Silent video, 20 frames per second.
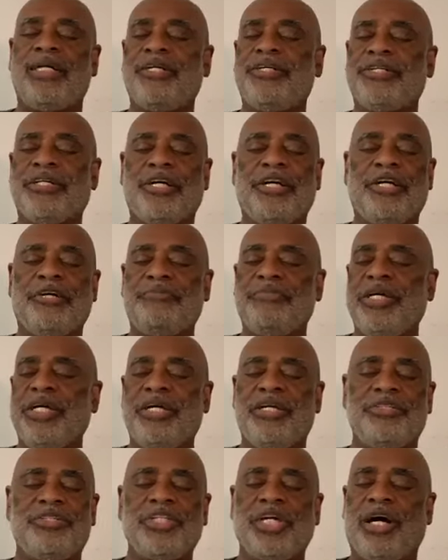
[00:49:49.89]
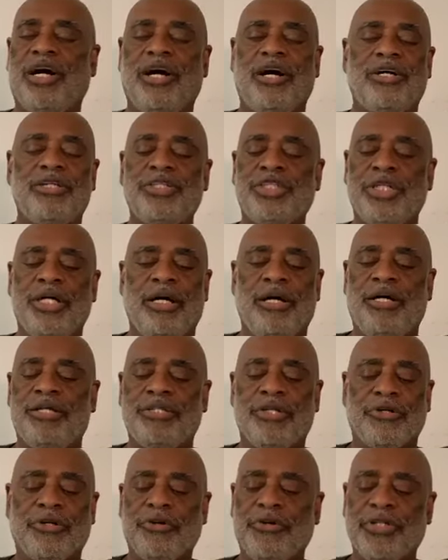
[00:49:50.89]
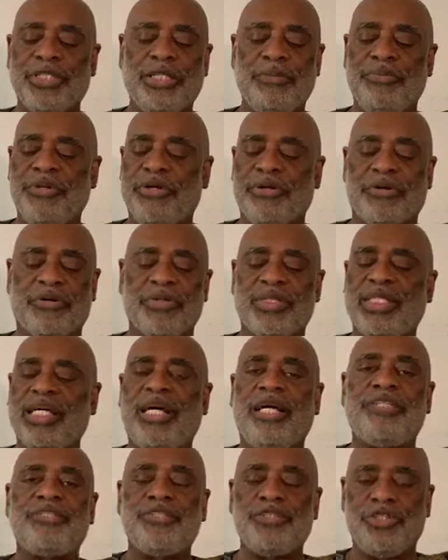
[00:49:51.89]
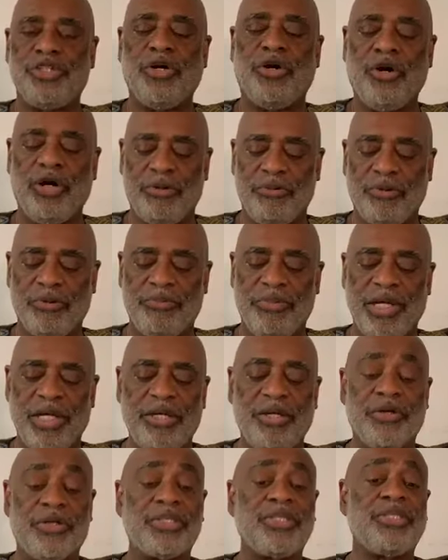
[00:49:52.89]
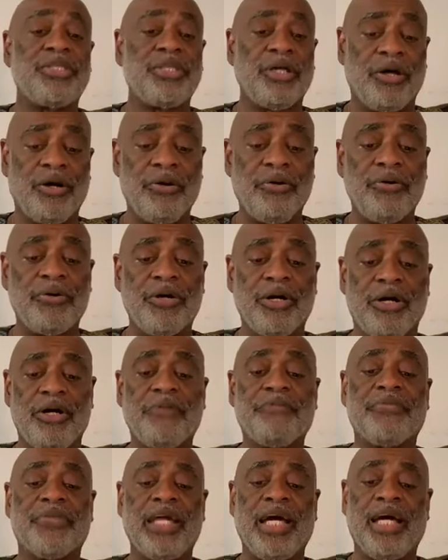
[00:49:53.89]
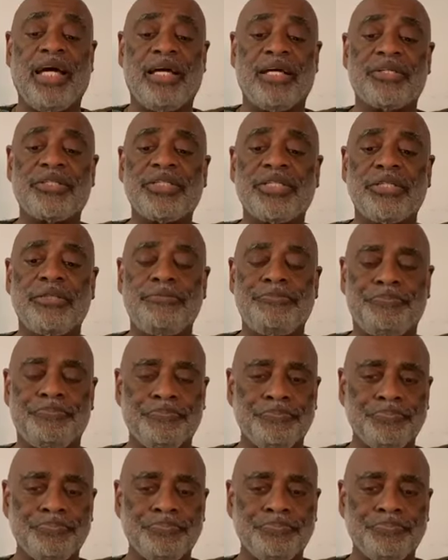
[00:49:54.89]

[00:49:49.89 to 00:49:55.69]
and love be in charge, the Course in Miracles says joy will be your song of thanks.